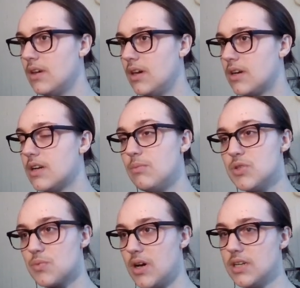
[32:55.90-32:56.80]
Her name
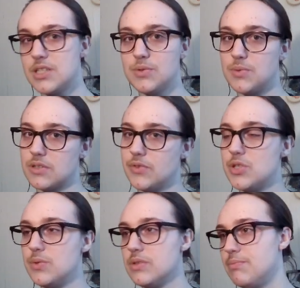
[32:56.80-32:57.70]
was Rock. She was wonderful.
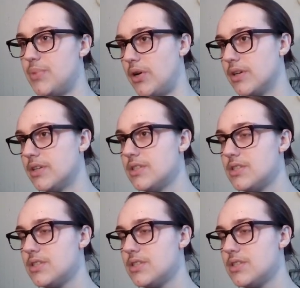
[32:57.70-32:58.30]
She was a bard.